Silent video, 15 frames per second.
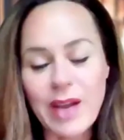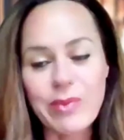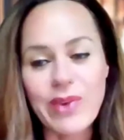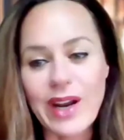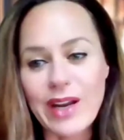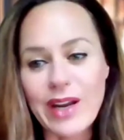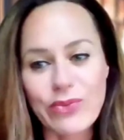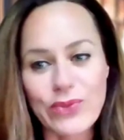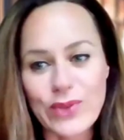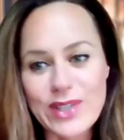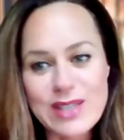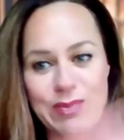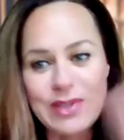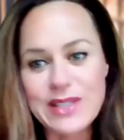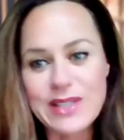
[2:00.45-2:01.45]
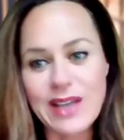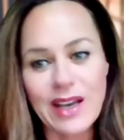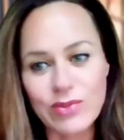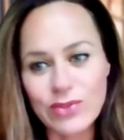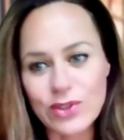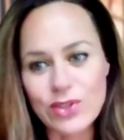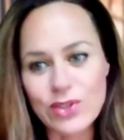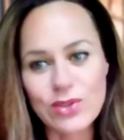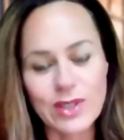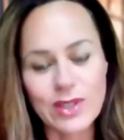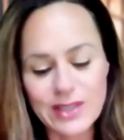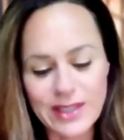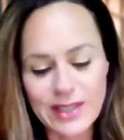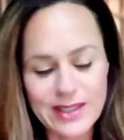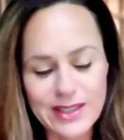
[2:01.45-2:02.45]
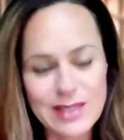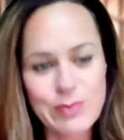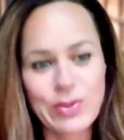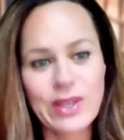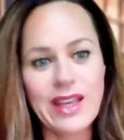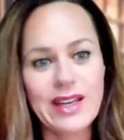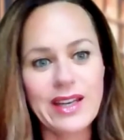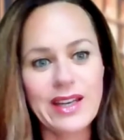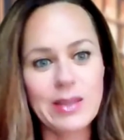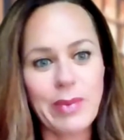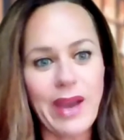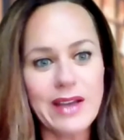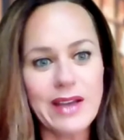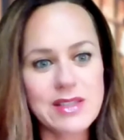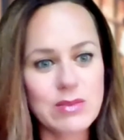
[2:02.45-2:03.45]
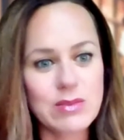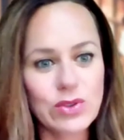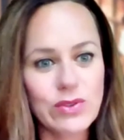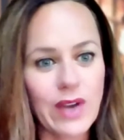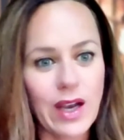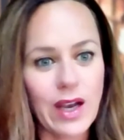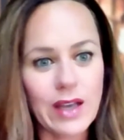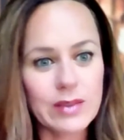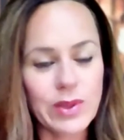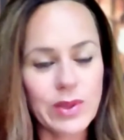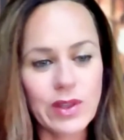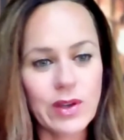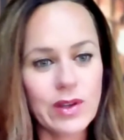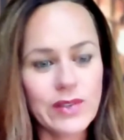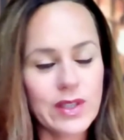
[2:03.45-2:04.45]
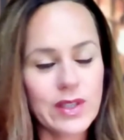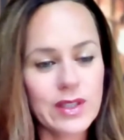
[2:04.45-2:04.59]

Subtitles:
I'm ready for it to be done for sure. Let's put that in the past and move on with COVID.